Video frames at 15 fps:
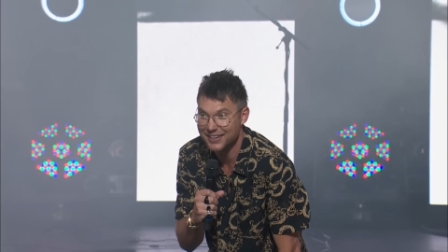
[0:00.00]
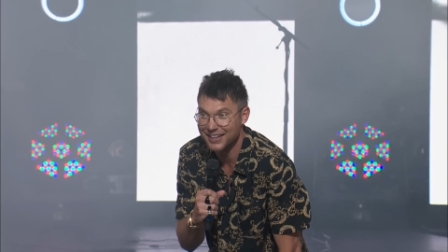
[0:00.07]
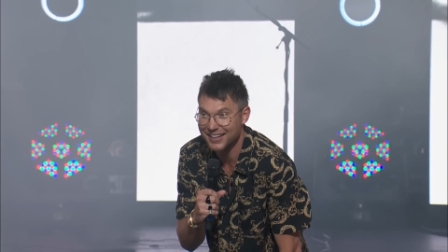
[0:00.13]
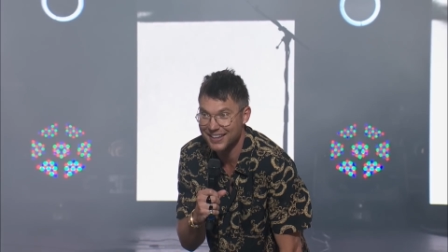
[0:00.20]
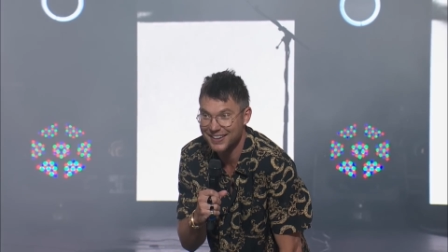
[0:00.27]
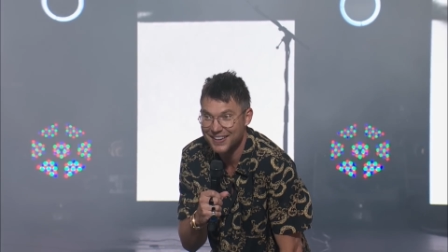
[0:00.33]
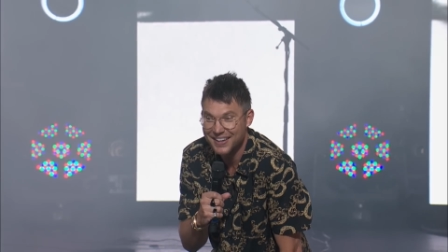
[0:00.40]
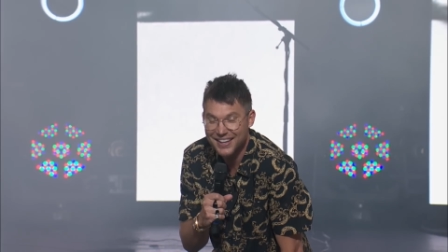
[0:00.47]

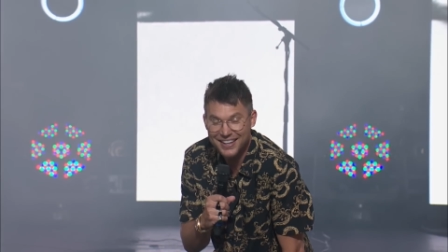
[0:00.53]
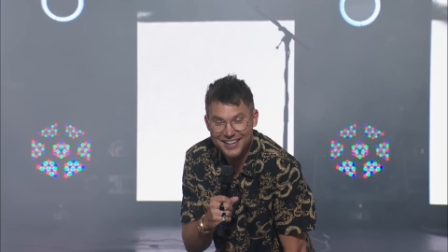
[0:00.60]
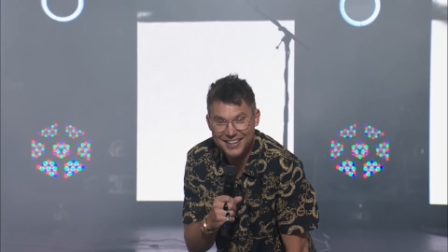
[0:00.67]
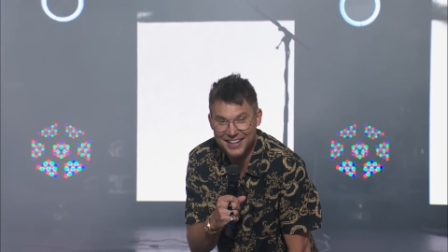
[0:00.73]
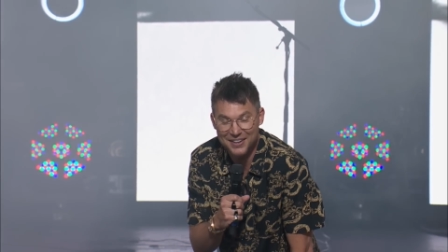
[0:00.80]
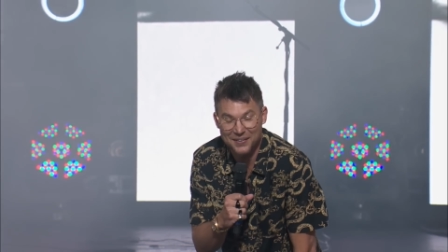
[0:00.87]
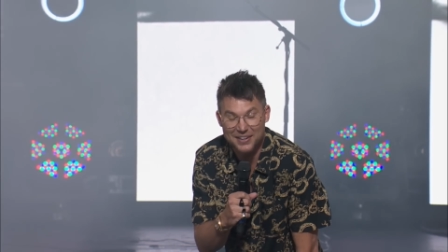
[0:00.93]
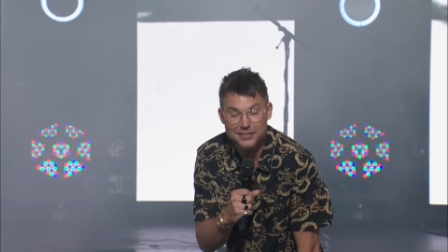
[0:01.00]
And,
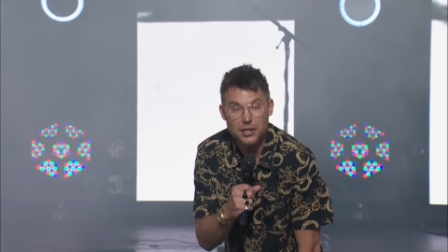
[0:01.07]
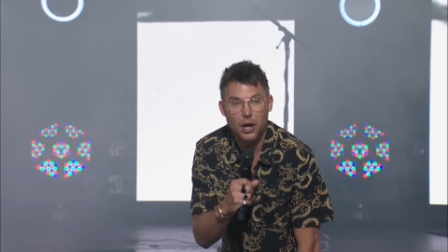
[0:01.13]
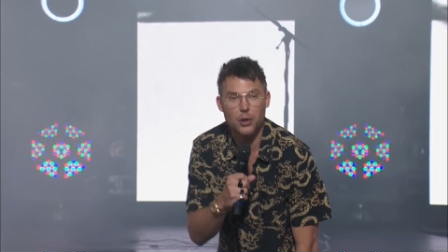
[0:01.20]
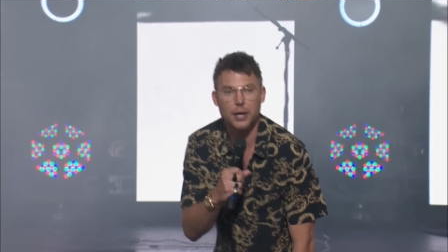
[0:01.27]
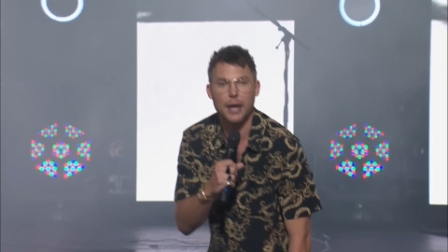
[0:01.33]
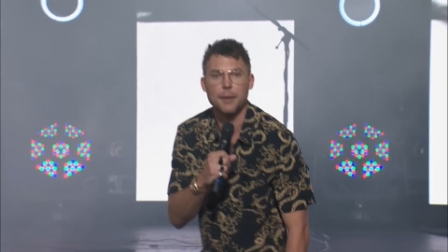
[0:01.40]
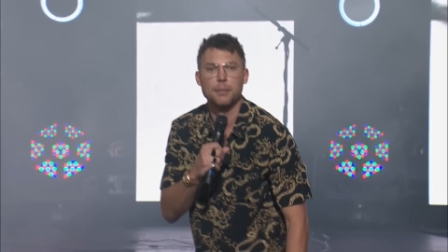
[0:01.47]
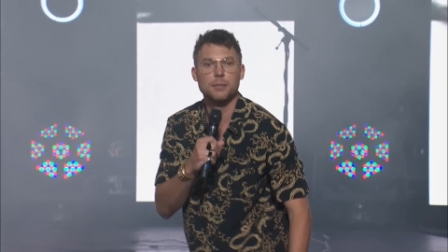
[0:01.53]
anyways,
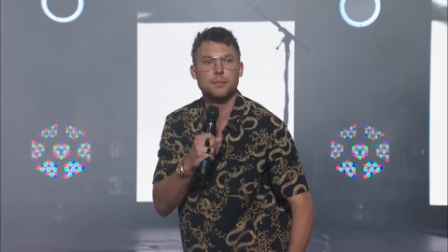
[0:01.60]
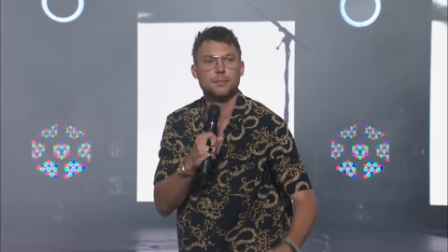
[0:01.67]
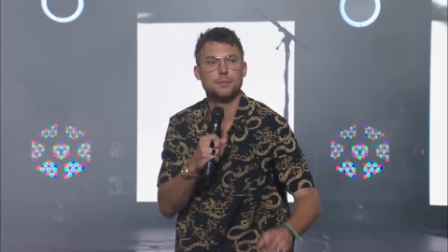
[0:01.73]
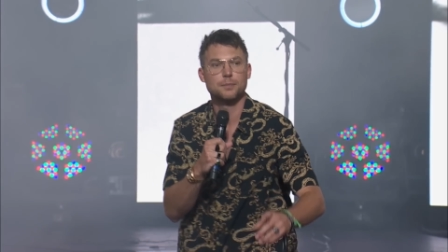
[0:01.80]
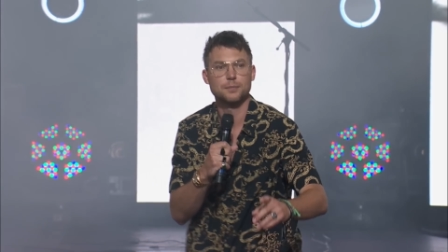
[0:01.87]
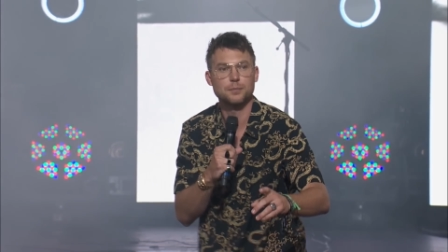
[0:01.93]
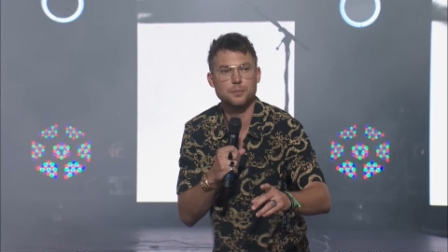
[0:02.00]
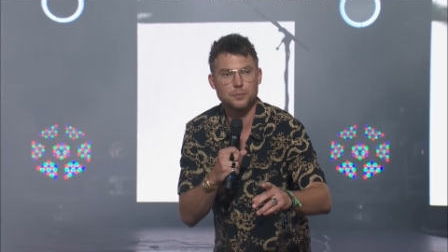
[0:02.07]
okay.
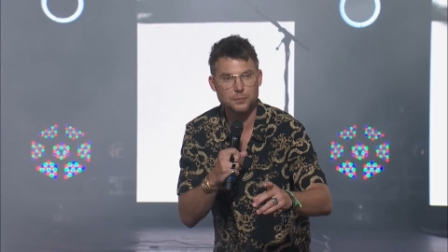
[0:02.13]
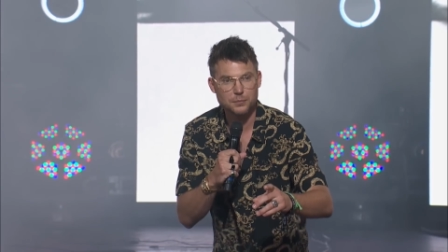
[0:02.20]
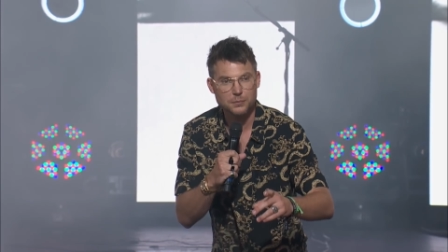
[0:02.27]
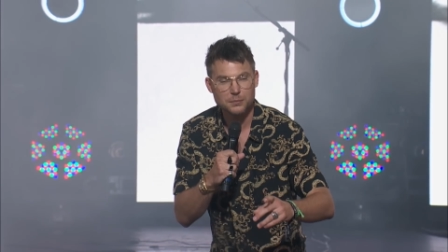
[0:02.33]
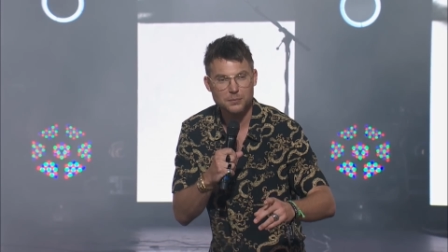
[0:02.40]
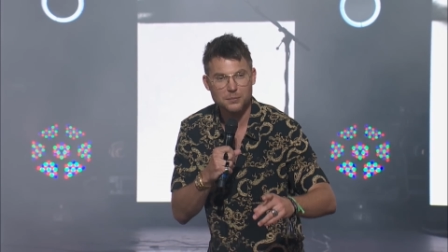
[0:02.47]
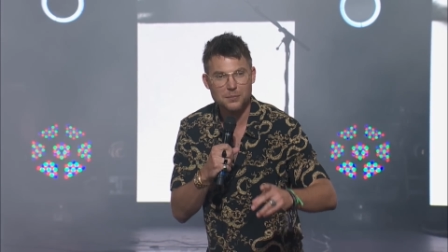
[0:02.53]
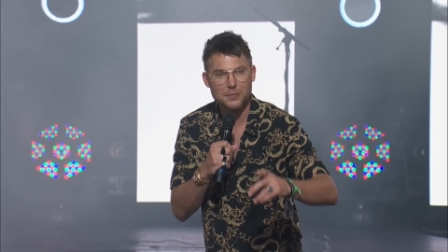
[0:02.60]

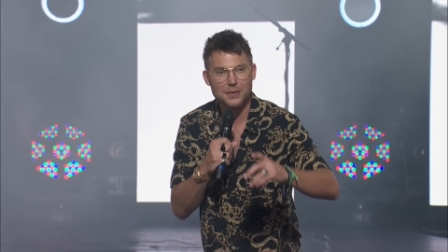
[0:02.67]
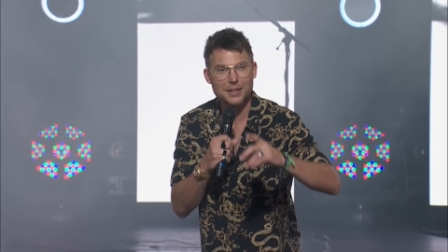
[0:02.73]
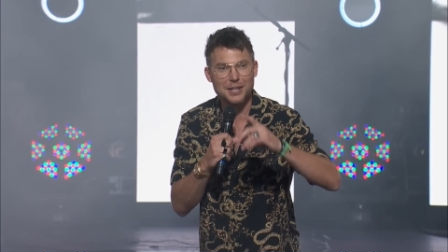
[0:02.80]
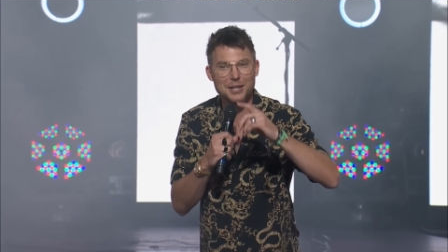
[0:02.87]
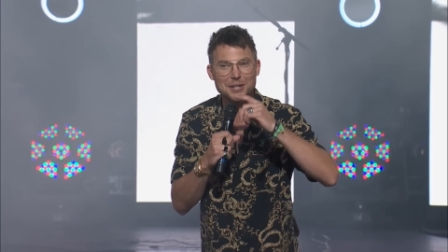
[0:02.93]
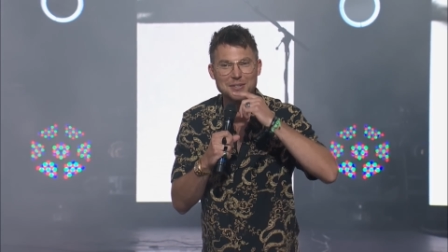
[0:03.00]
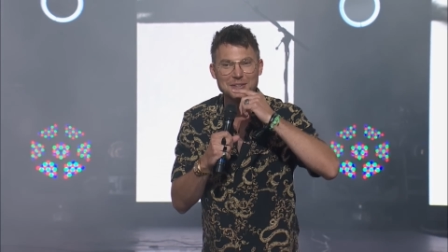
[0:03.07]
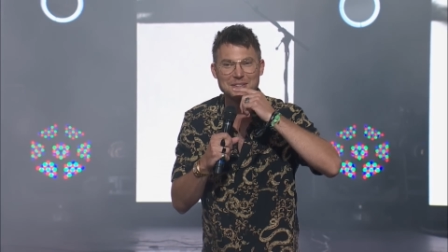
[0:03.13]

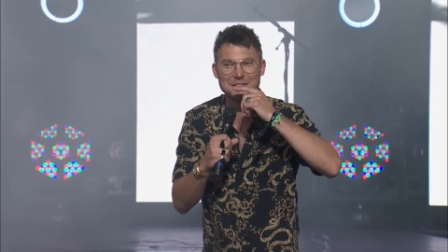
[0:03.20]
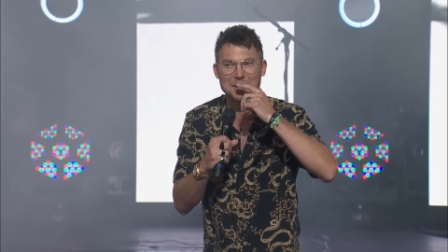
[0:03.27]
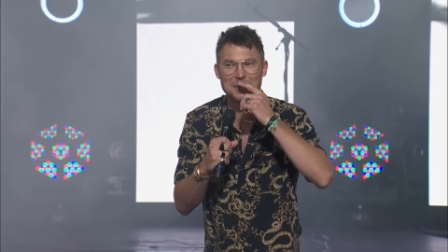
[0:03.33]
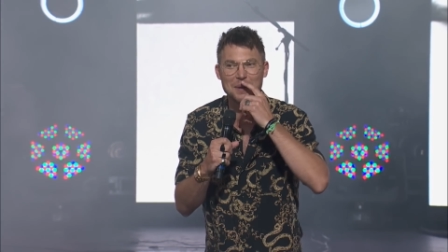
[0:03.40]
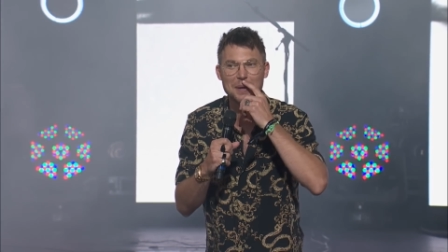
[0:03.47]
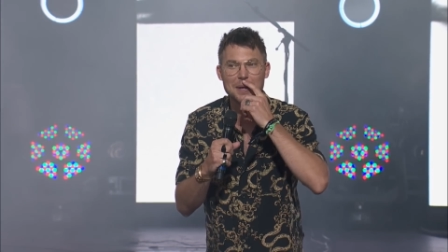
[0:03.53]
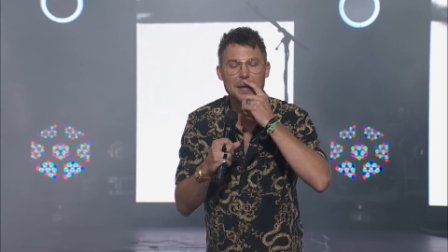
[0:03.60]
This is a,